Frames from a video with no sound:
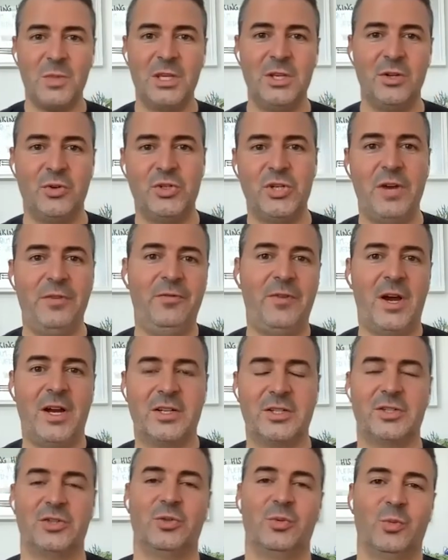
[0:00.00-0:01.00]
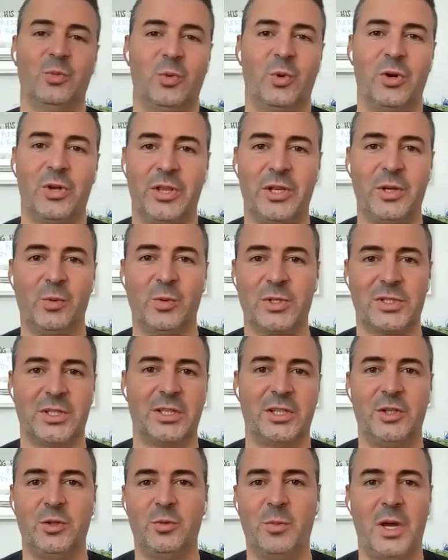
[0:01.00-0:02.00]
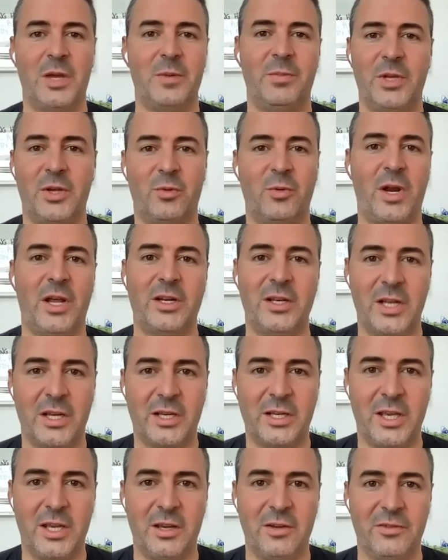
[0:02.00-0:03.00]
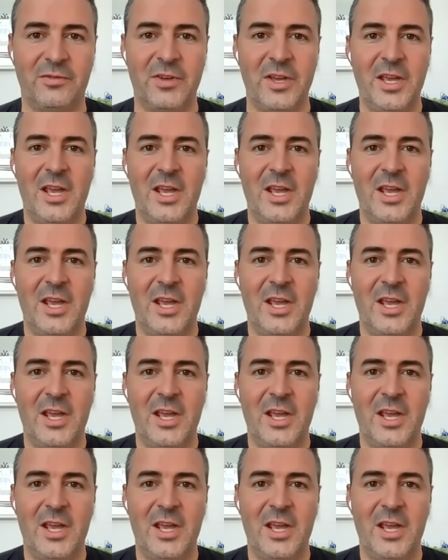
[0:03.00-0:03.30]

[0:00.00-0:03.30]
you know, Jeff Foxworthy was like, you might be a redneck if.